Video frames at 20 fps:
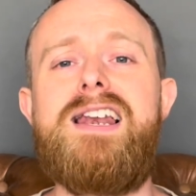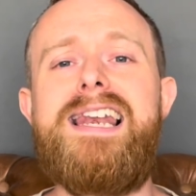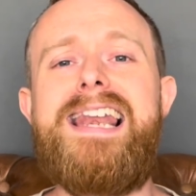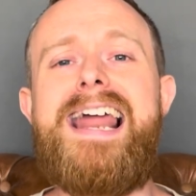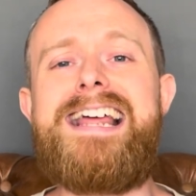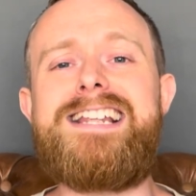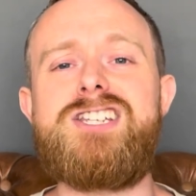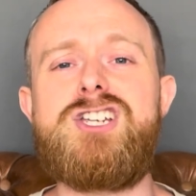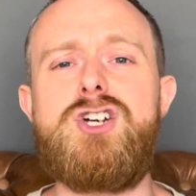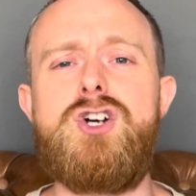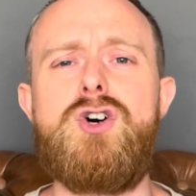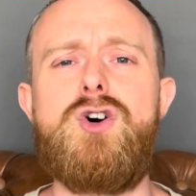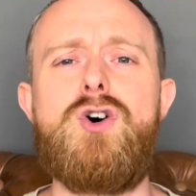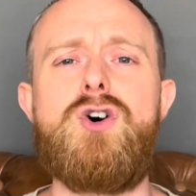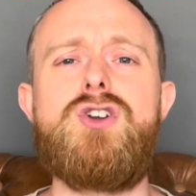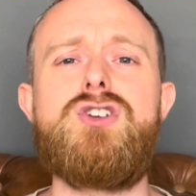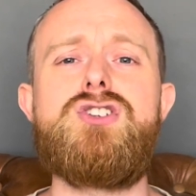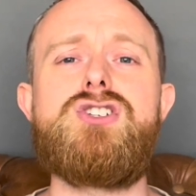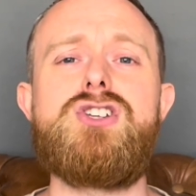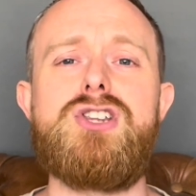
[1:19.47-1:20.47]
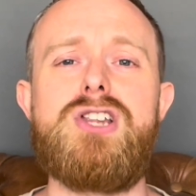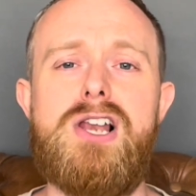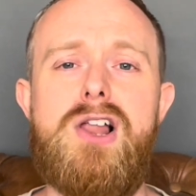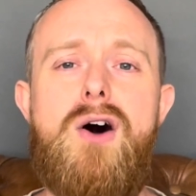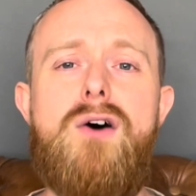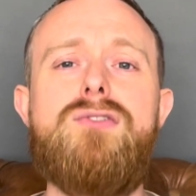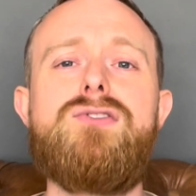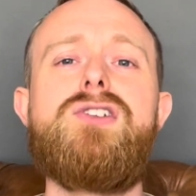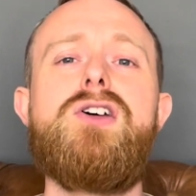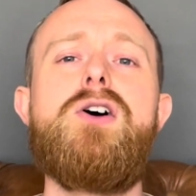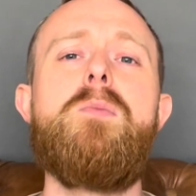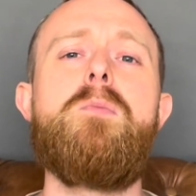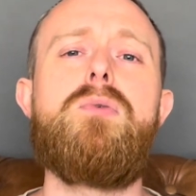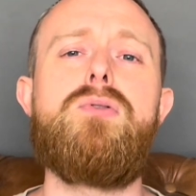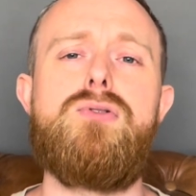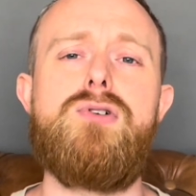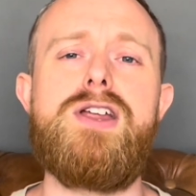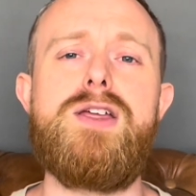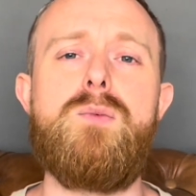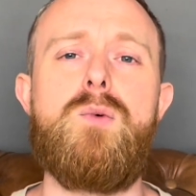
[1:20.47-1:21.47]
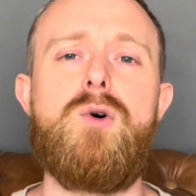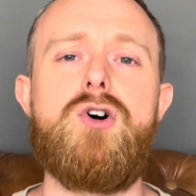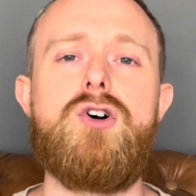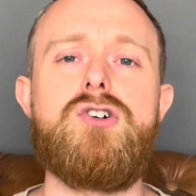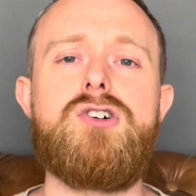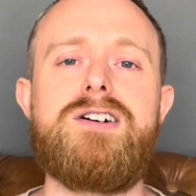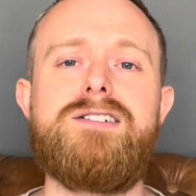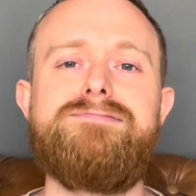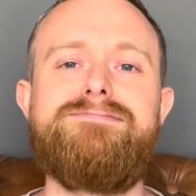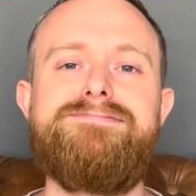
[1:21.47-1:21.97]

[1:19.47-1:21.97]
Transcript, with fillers: let's cut to the loft pre-work.